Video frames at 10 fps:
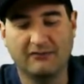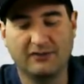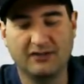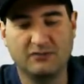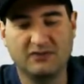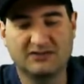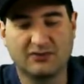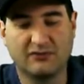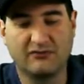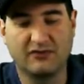ready to be
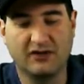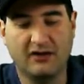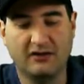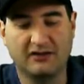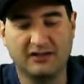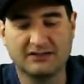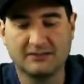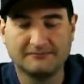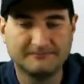sold for the holidays.